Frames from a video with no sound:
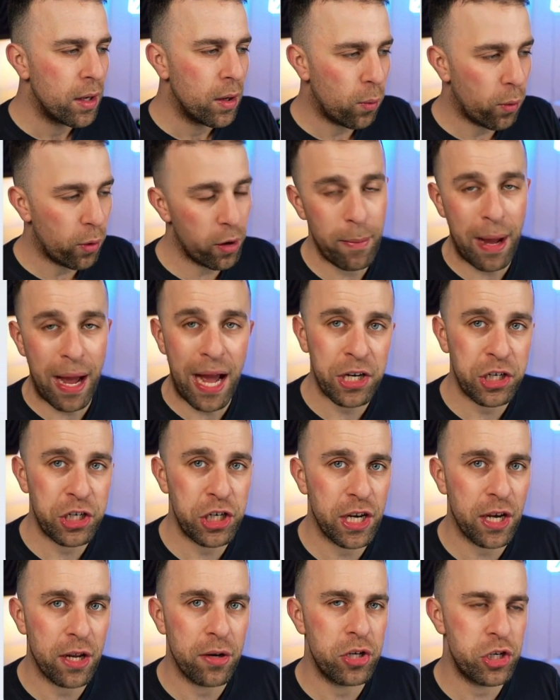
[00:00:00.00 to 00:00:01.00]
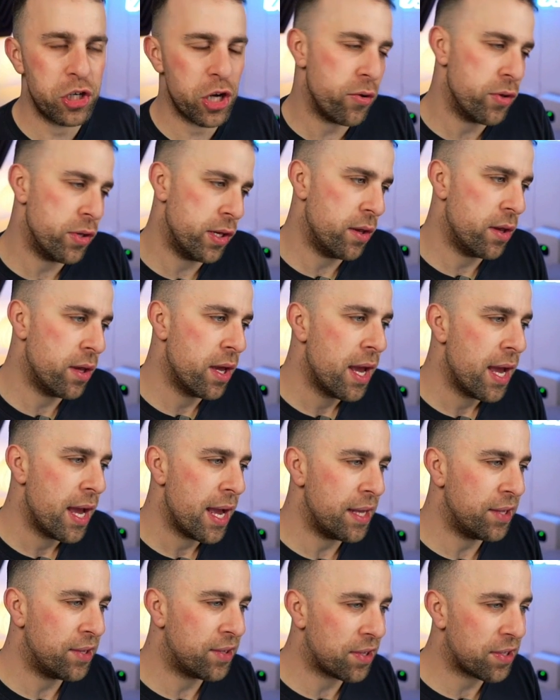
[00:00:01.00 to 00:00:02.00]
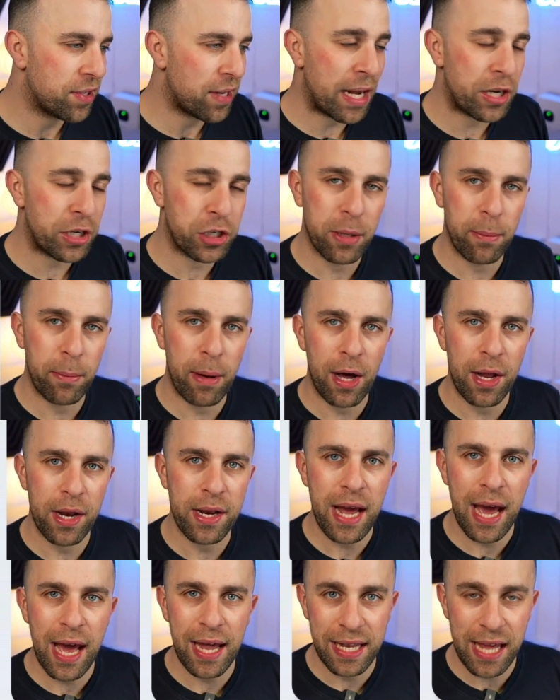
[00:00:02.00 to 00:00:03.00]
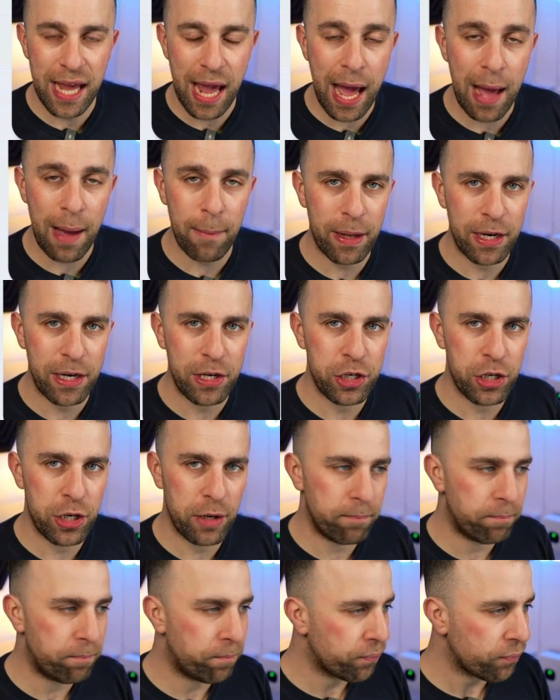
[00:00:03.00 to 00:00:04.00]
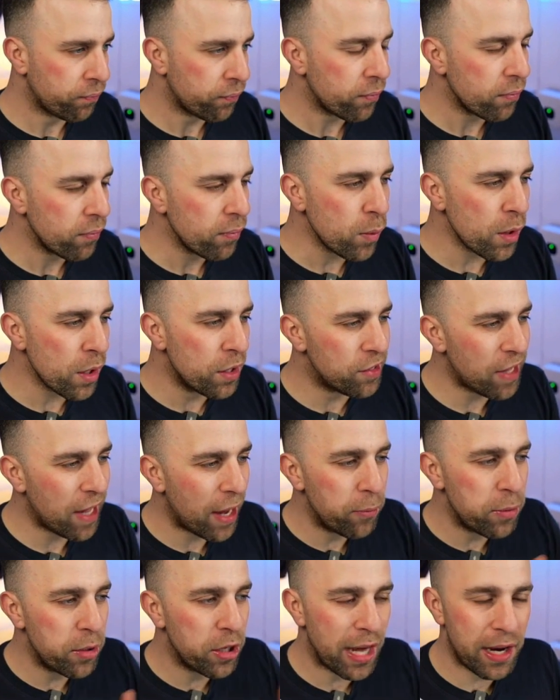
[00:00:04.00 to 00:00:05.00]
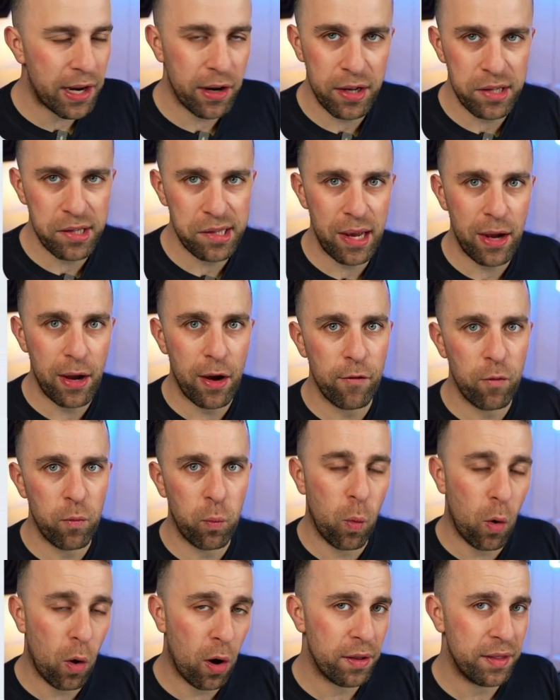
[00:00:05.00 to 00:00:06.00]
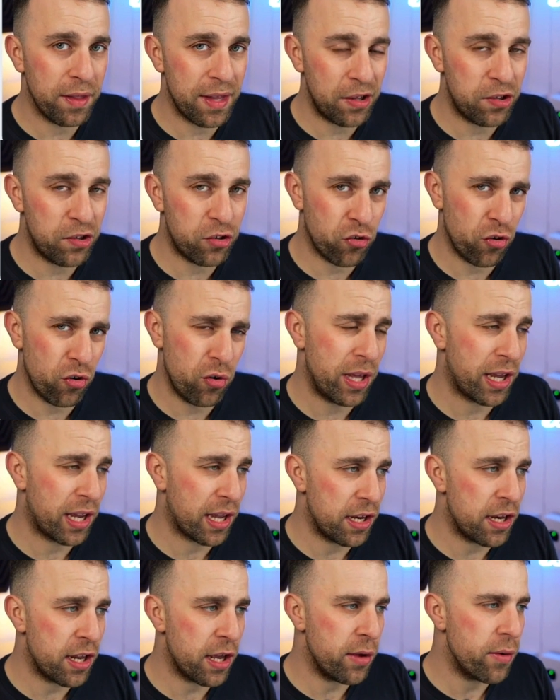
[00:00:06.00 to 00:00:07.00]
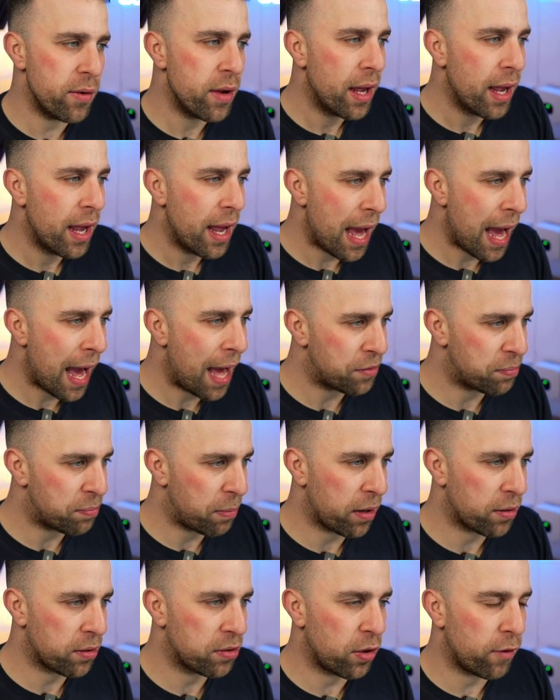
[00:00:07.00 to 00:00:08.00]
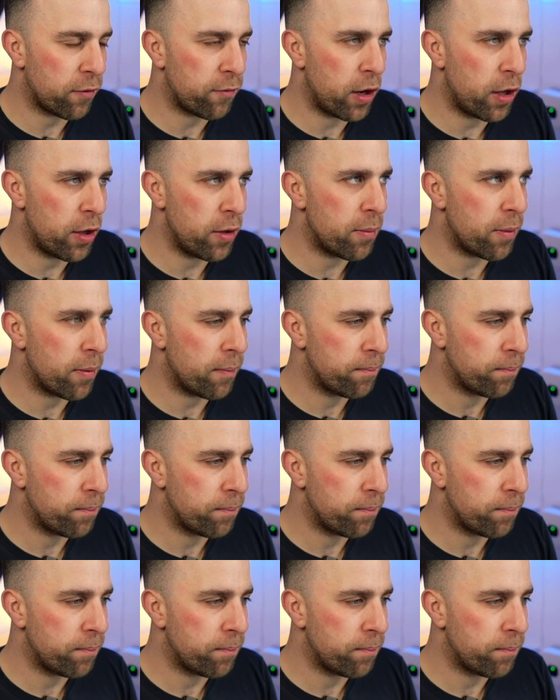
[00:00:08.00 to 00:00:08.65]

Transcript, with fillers: What I'm actually going to show you is the slash command and the at mention to help you get an idea of what this truly can do as Microsoft Loop.